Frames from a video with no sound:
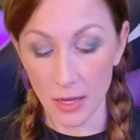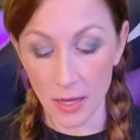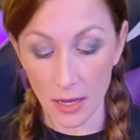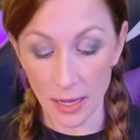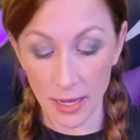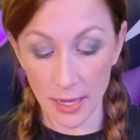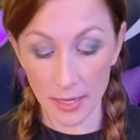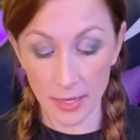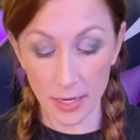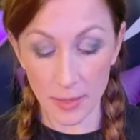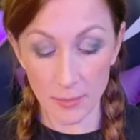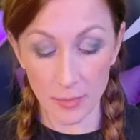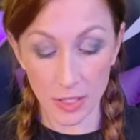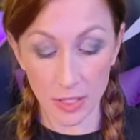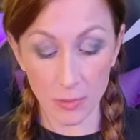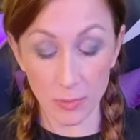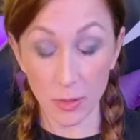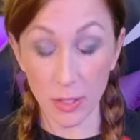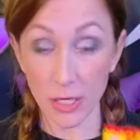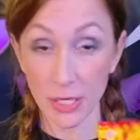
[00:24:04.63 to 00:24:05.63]
And I'm going to
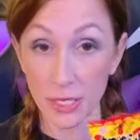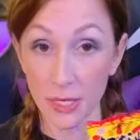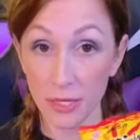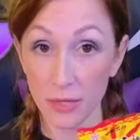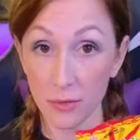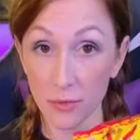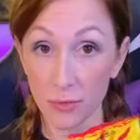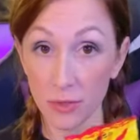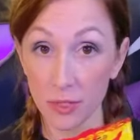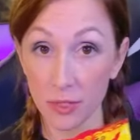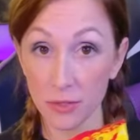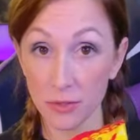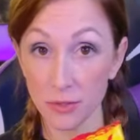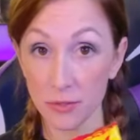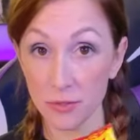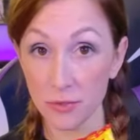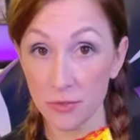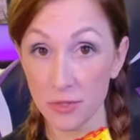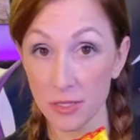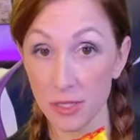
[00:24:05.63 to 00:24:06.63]
put it in
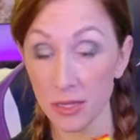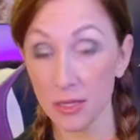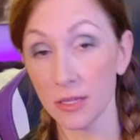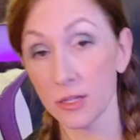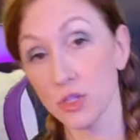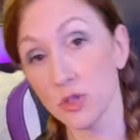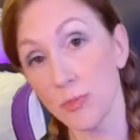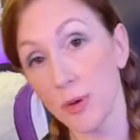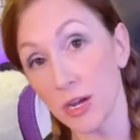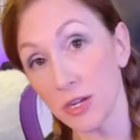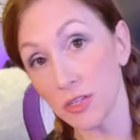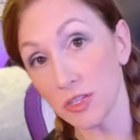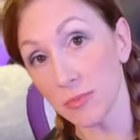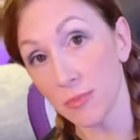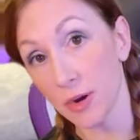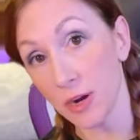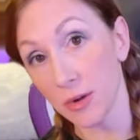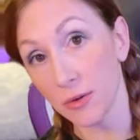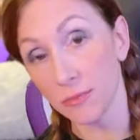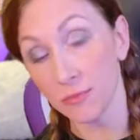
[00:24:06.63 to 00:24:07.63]
Willow's lunchbox
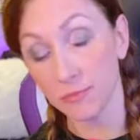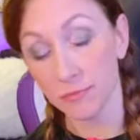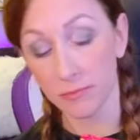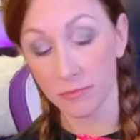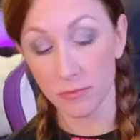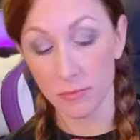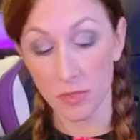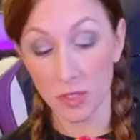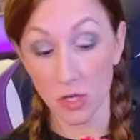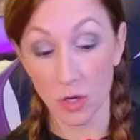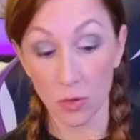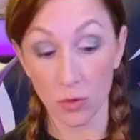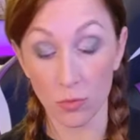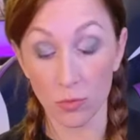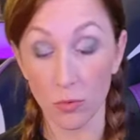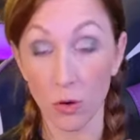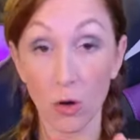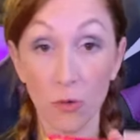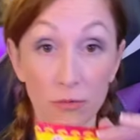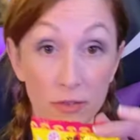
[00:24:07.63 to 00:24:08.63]
tomorrow. So
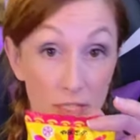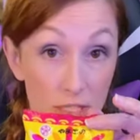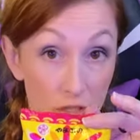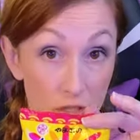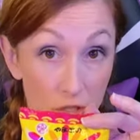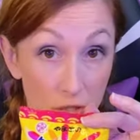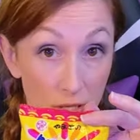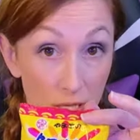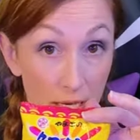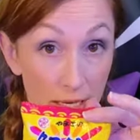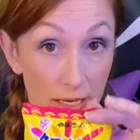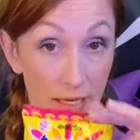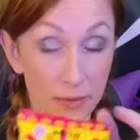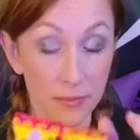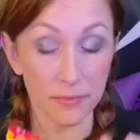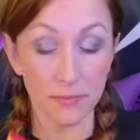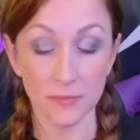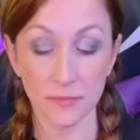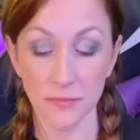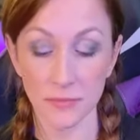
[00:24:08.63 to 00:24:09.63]
hopefully she'll like
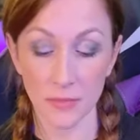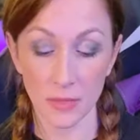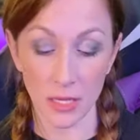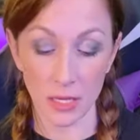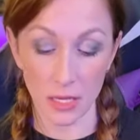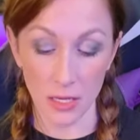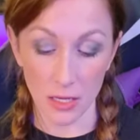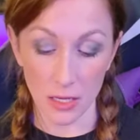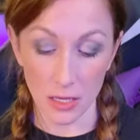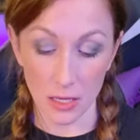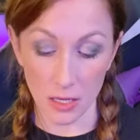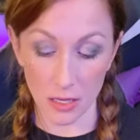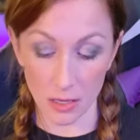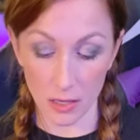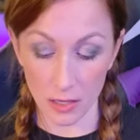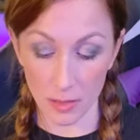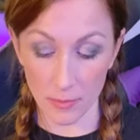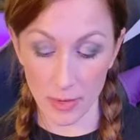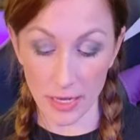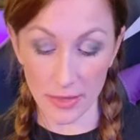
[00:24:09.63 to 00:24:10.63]
it.
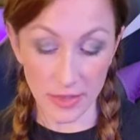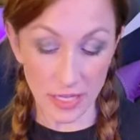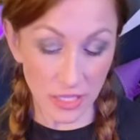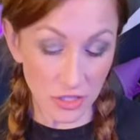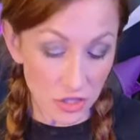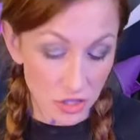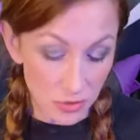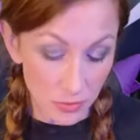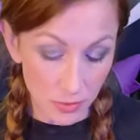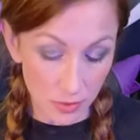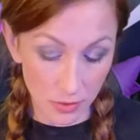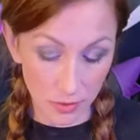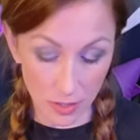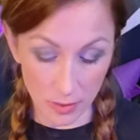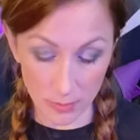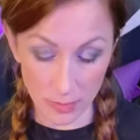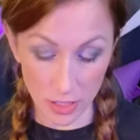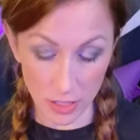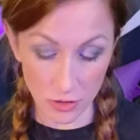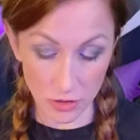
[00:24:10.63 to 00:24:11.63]
Um, I think she will. I'm
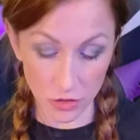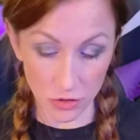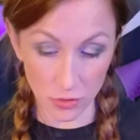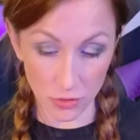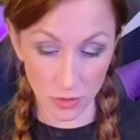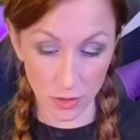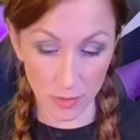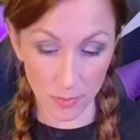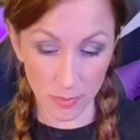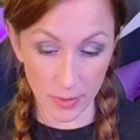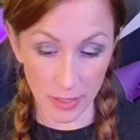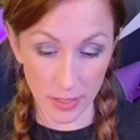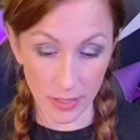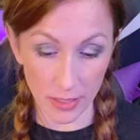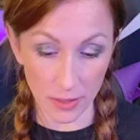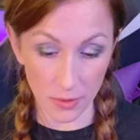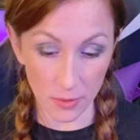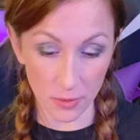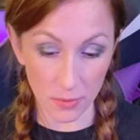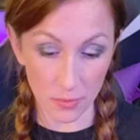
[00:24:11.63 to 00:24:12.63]
not sure, but
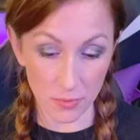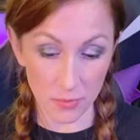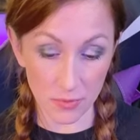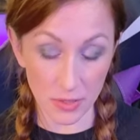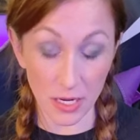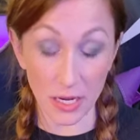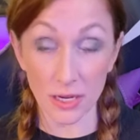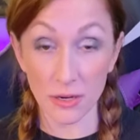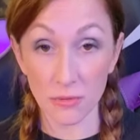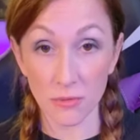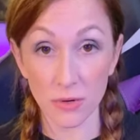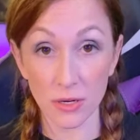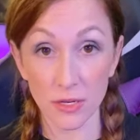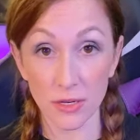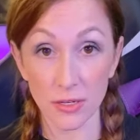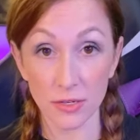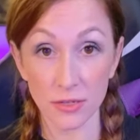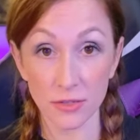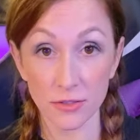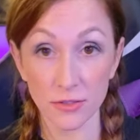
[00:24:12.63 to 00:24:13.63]
I kind of want
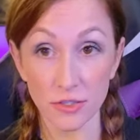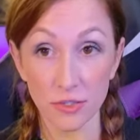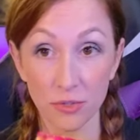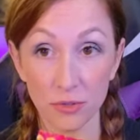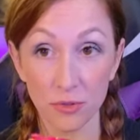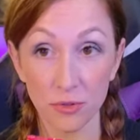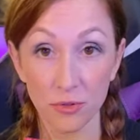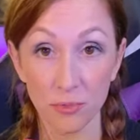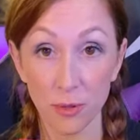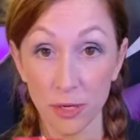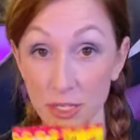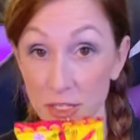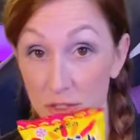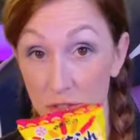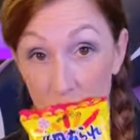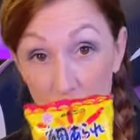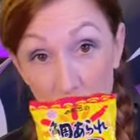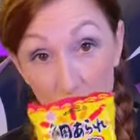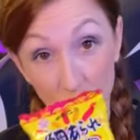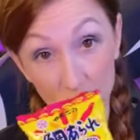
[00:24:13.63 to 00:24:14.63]
her to bring it to
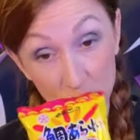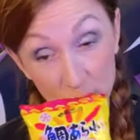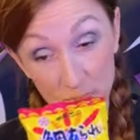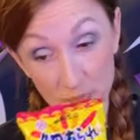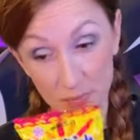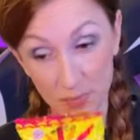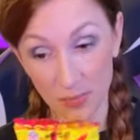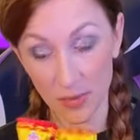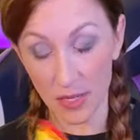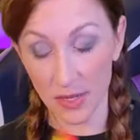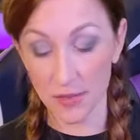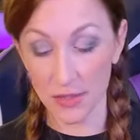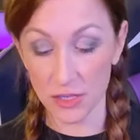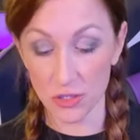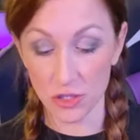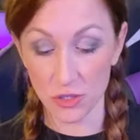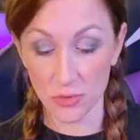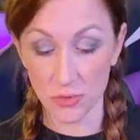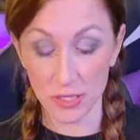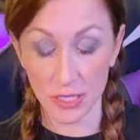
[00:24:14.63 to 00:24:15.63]
school. I think
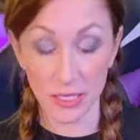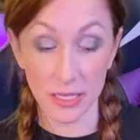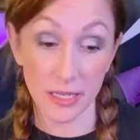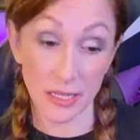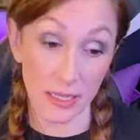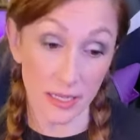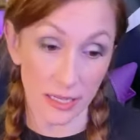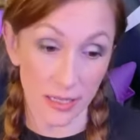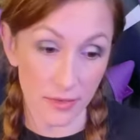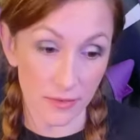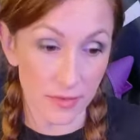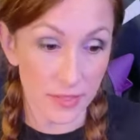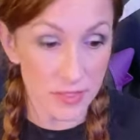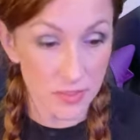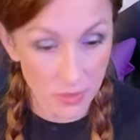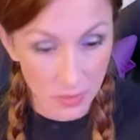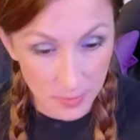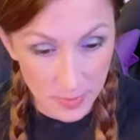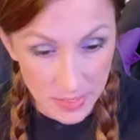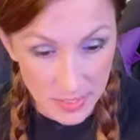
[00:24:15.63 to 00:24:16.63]
she would get a kick out of it, so
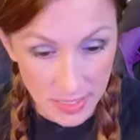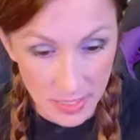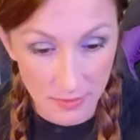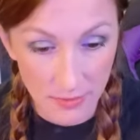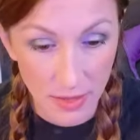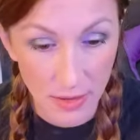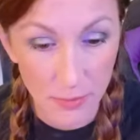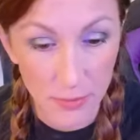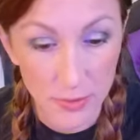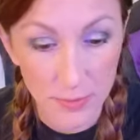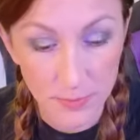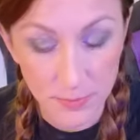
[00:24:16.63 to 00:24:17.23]
I'm going to save that one.